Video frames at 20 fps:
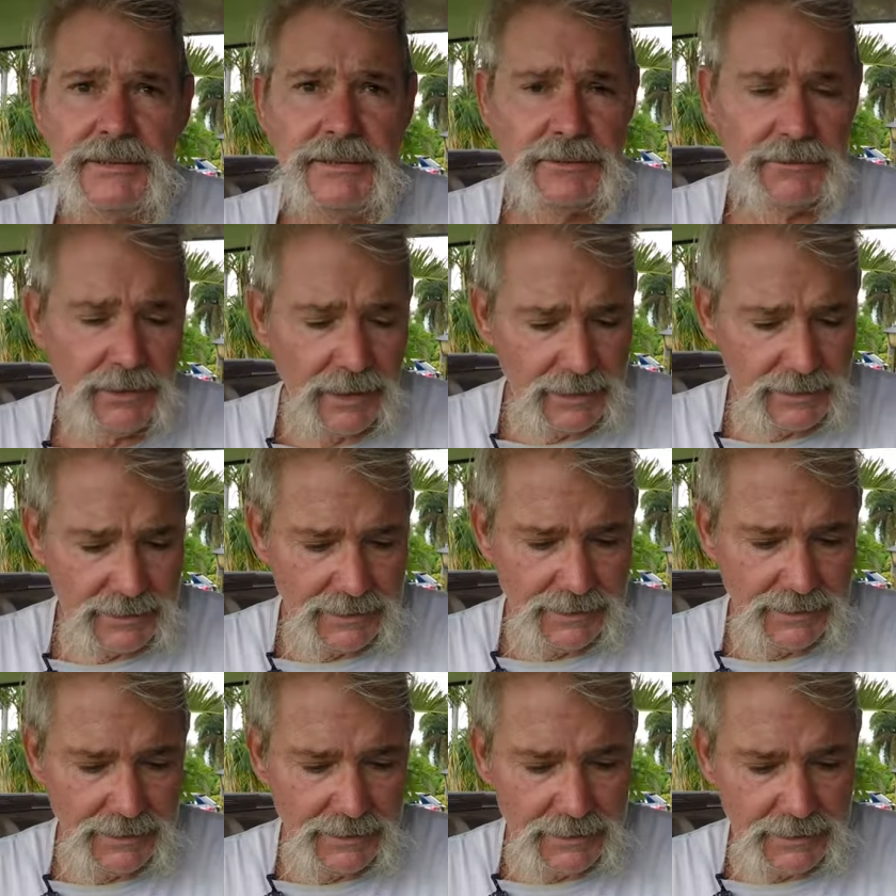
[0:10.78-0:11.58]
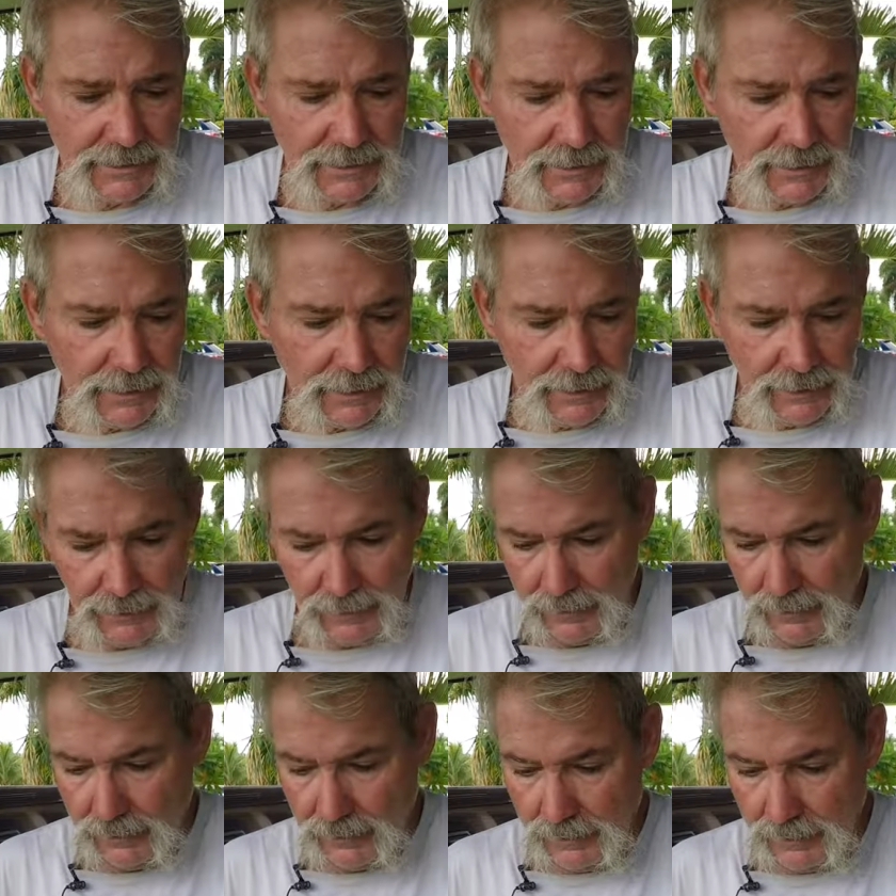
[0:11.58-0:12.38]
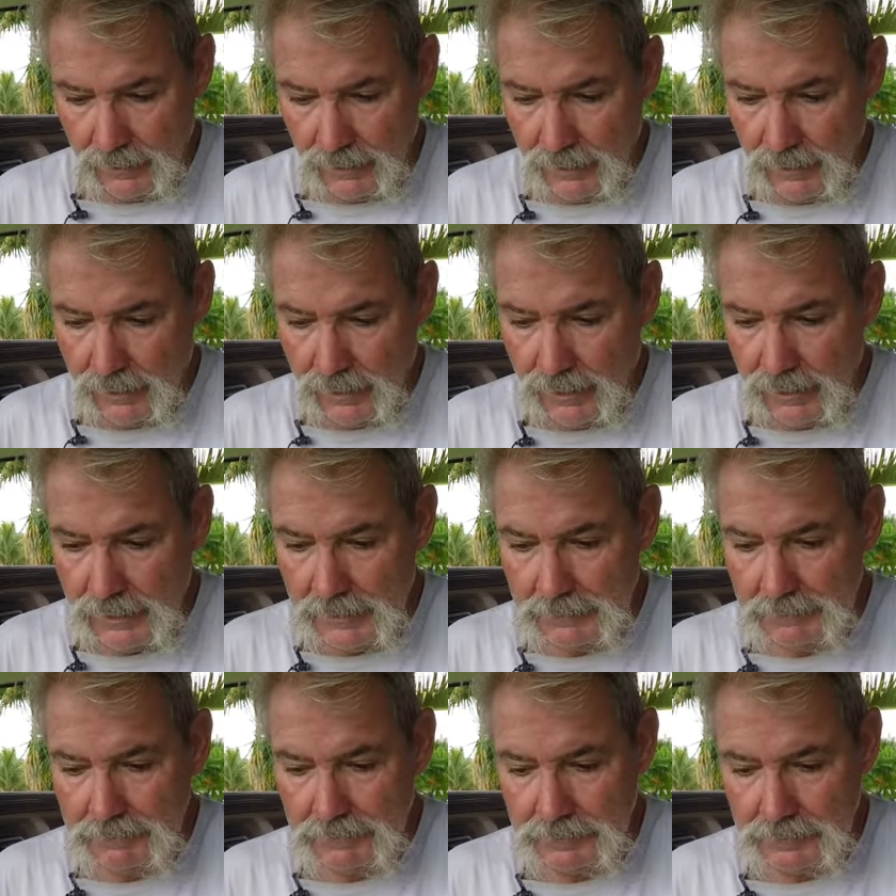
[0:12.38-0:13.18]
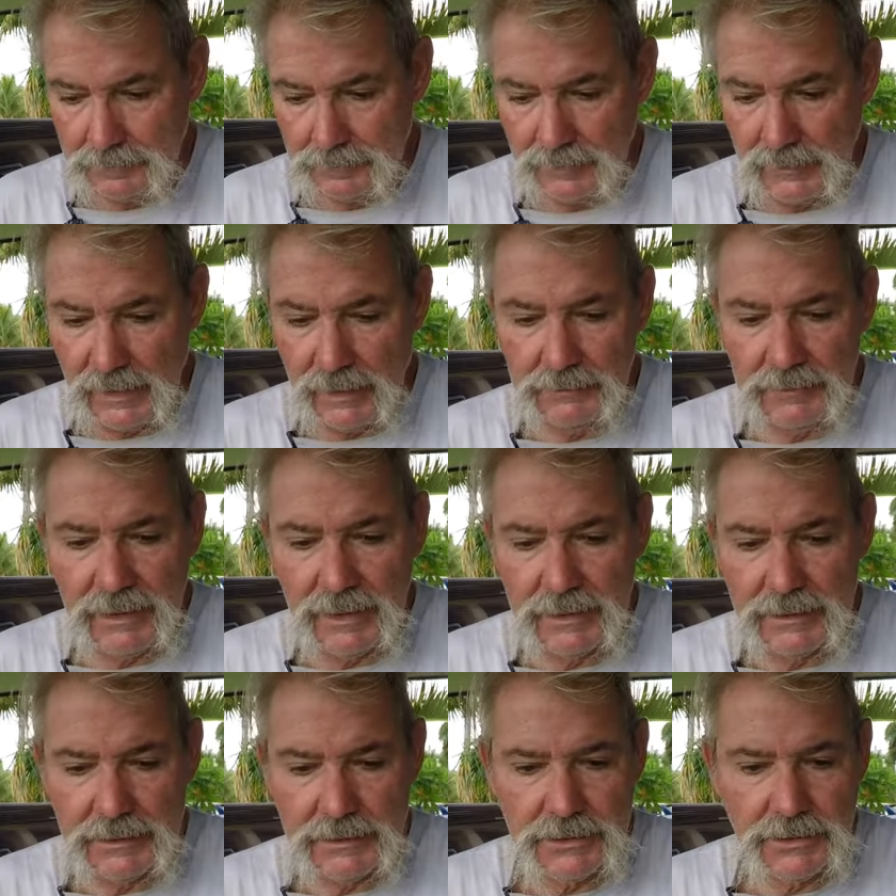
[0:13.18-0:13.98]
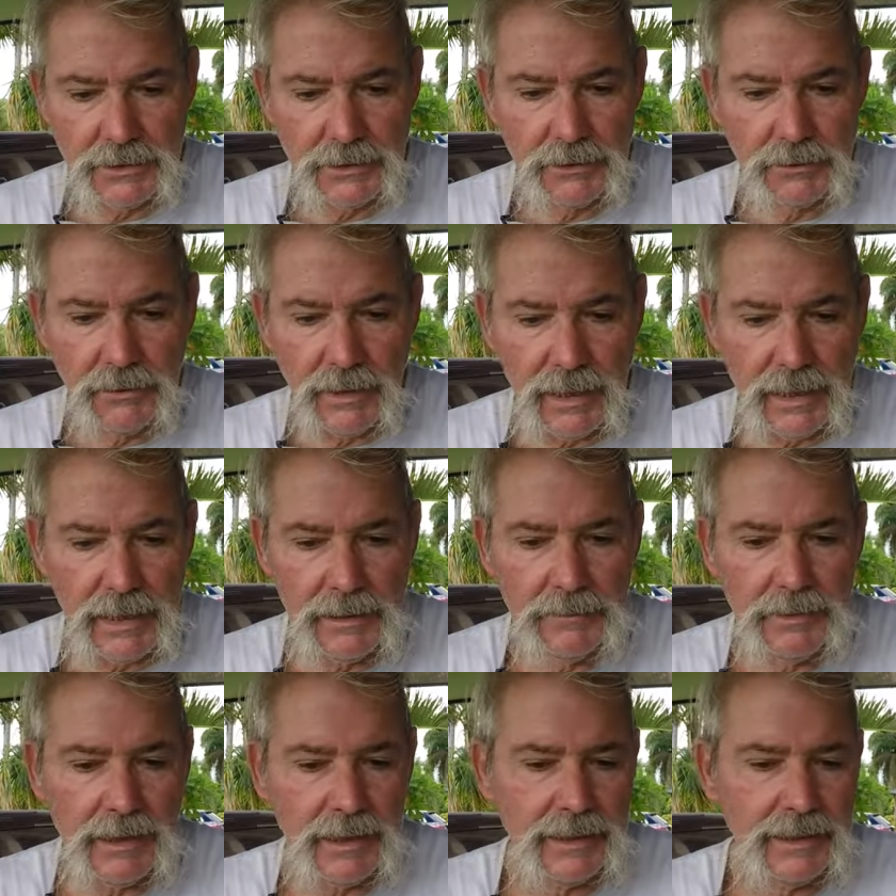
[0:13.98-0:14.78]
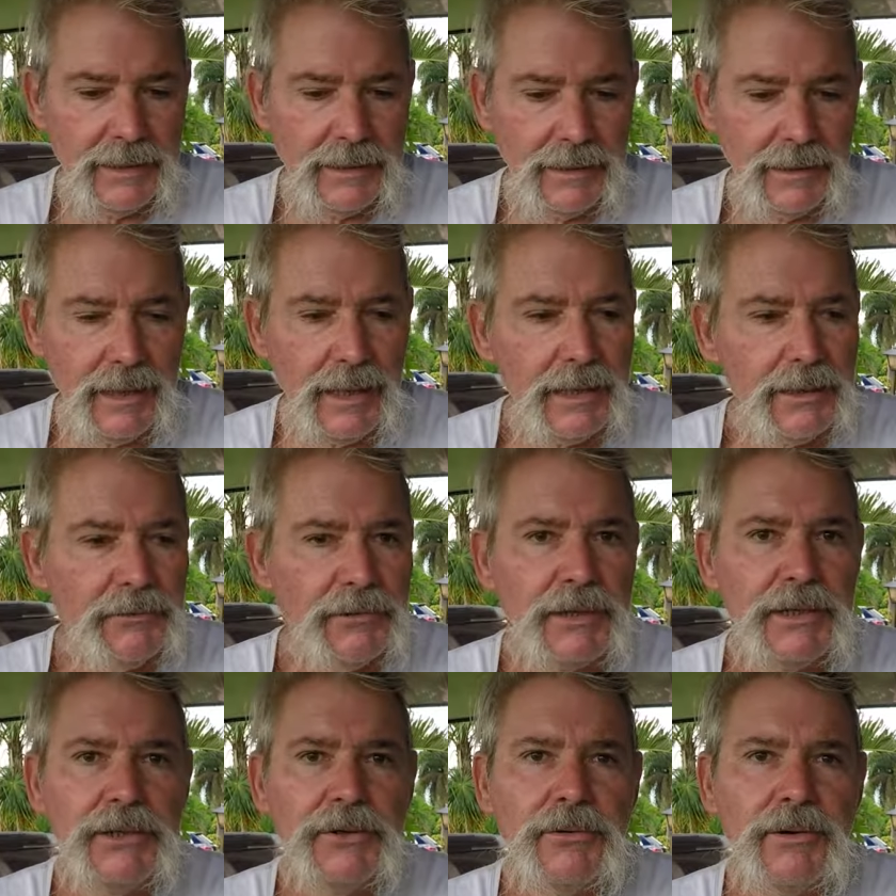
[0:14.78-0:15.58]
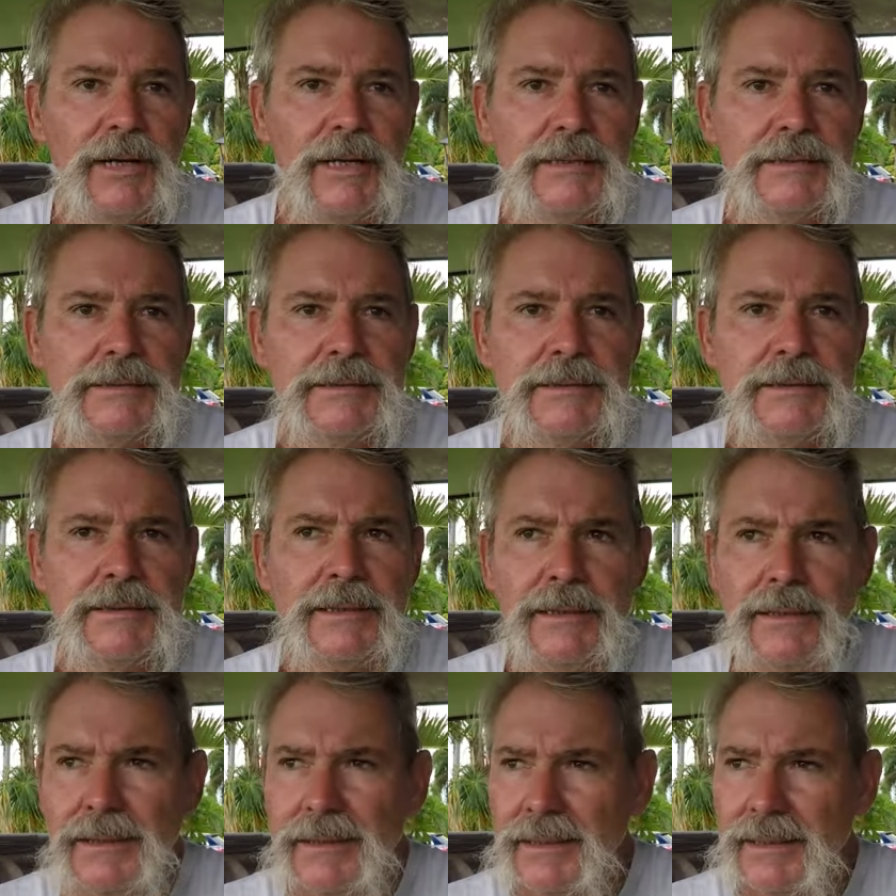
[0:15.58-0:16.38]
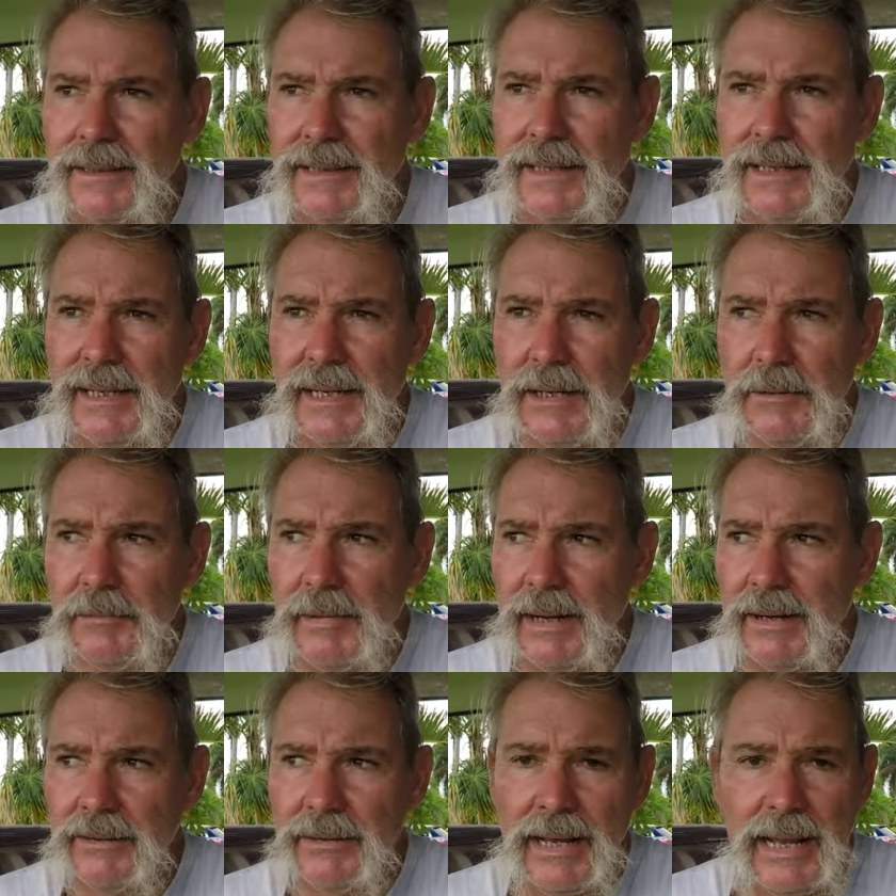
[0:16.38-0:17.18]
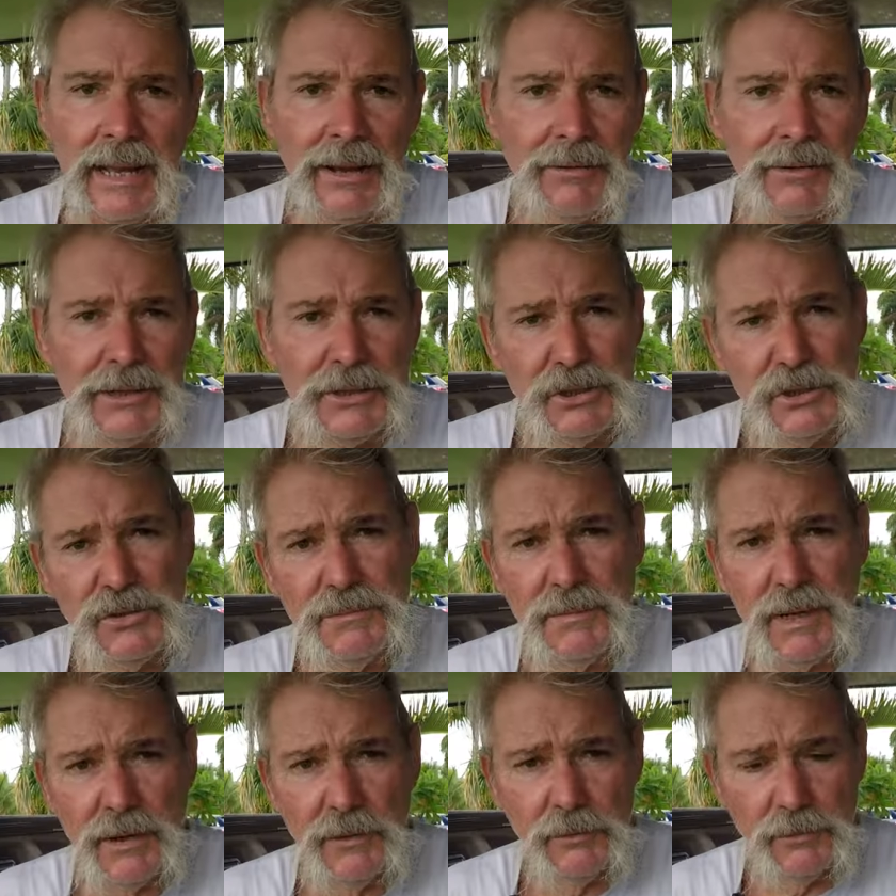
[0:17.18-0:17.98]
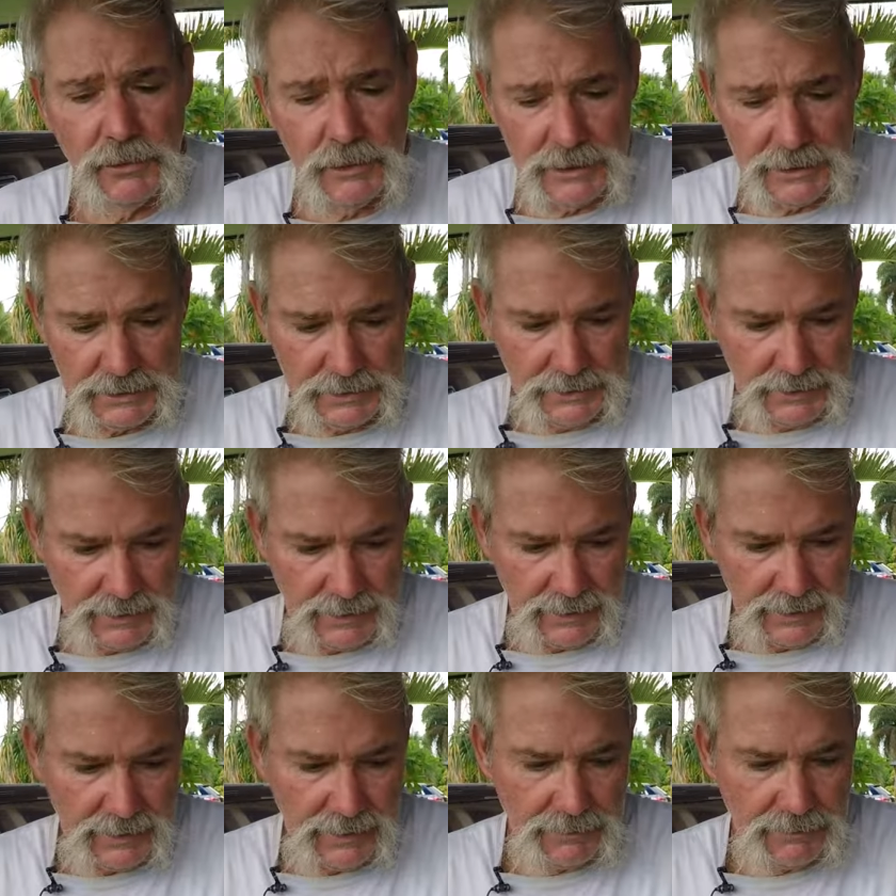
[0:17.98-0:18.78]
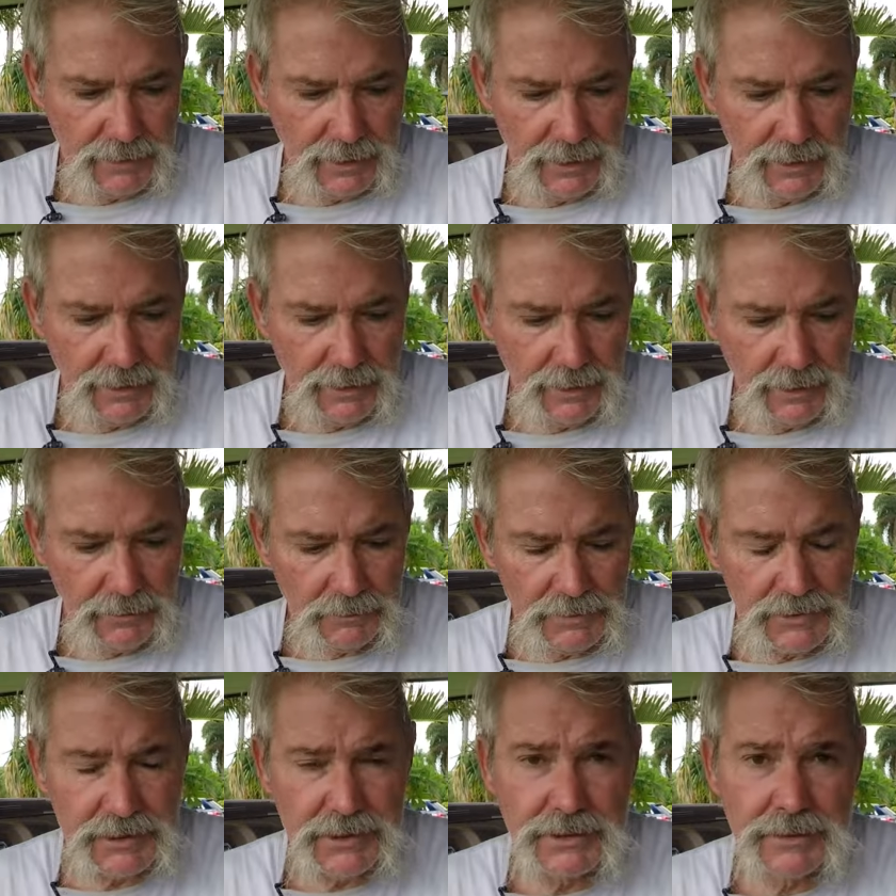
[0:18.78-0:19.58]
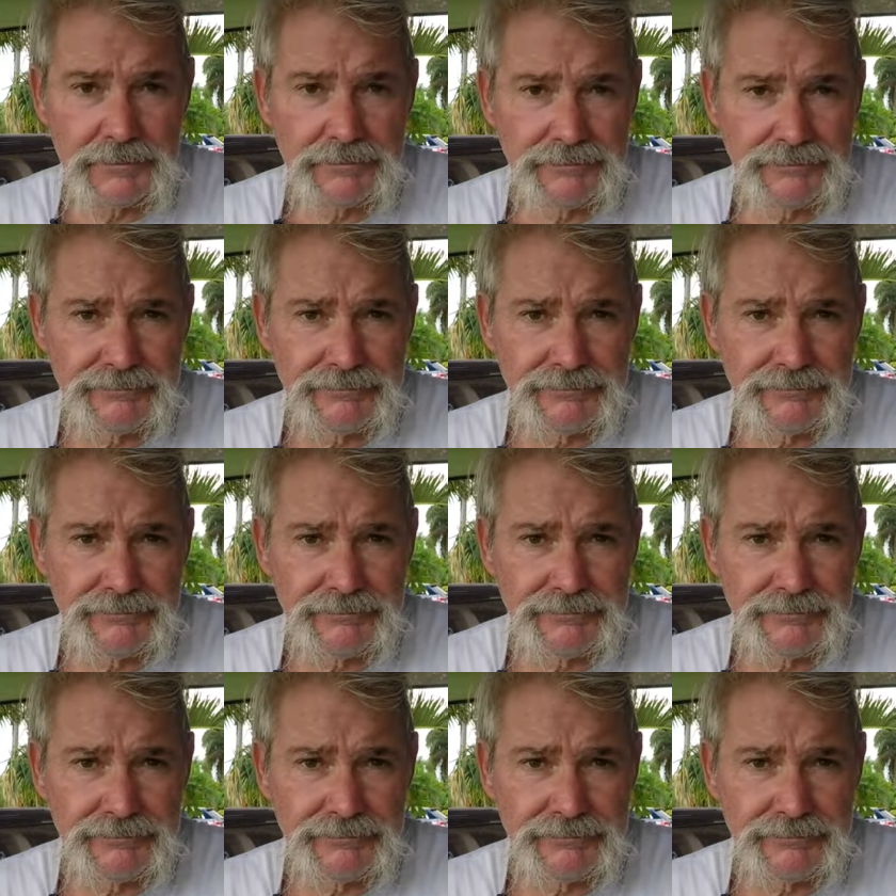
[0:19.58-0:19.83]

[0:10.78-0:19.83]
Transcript: when you're watching this. I'm not sure why, but I get a lot of requests about how I do my wood grain on my cups.